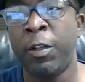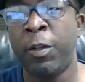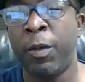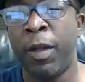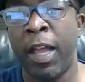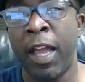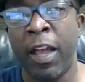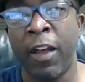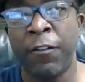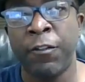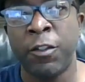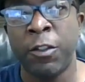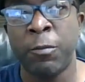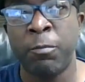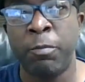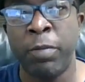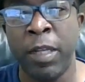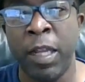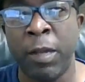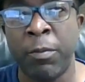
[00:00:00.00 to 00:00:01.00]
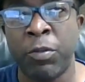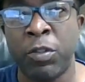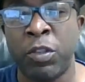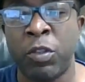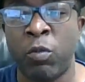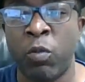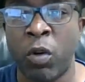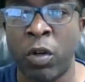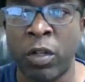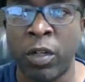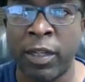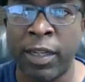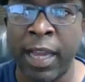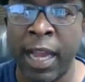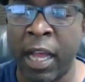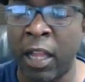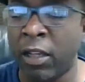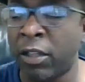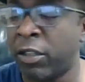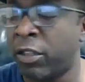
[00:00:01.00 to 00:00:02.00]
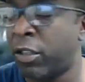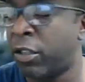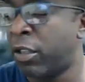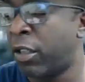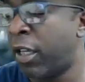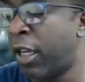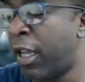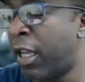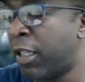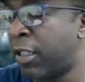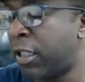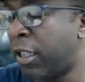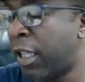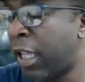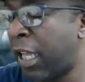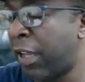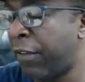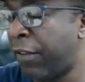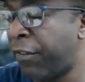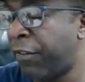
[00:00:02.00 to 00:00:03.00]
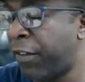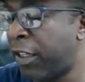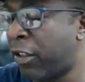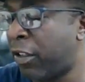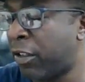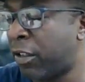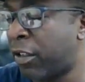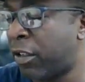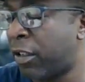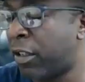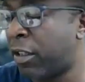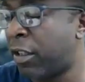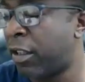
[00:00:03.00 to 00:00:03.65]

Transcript: you have to be able to work a calendar as a life and health